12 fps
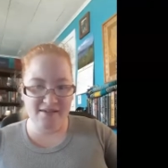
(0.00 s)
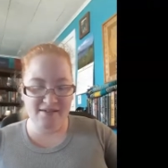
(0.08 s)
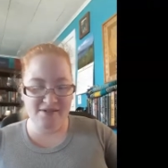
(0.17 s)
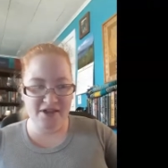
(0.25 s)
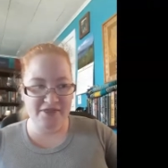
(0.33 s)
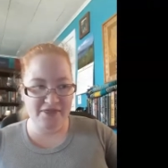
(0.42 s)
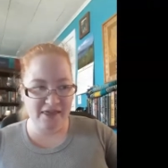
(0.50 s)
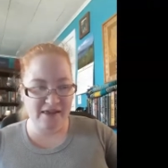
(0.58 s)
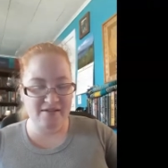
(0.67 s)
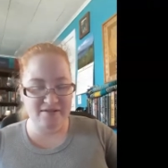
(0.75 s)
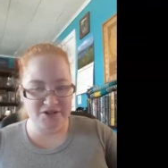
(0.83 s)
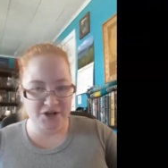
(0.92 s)
is that
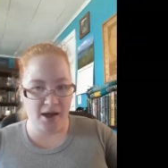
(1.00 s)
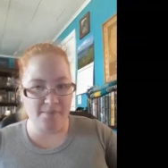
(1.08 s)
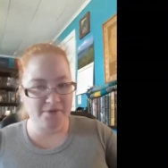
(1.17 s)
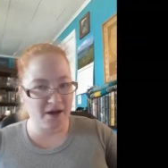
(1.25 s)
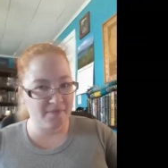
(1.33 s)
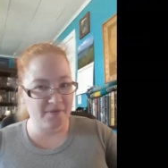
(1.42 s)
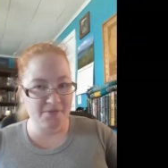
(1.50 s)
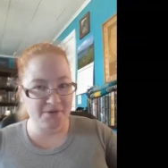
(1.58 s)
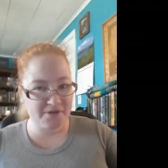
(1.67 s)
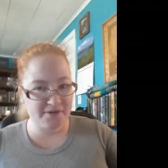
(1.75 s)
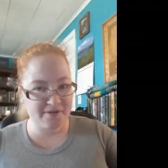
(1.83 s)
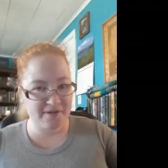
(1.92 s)
this job comes
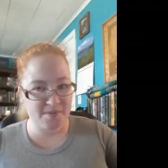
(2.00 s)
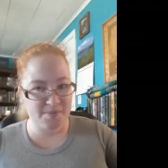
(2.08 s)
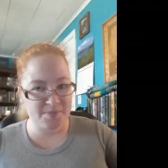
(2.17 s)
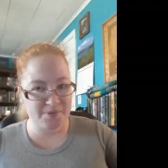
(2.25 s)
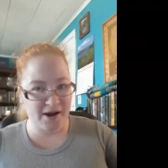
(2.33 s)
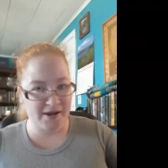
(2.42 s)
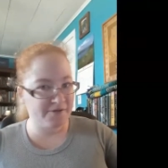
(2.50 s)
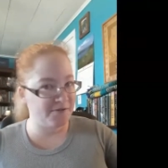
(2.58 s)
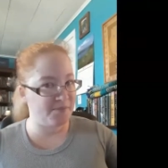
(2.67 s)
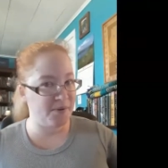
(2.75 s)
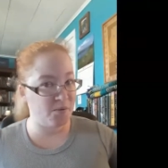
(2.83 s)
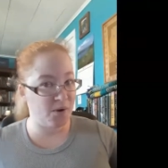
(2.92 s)
with a steep
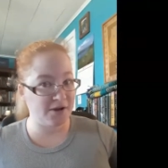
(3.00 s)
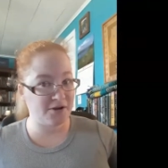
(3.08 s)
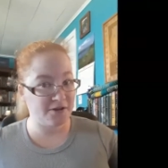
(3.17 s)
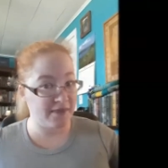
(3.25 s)
price, but what could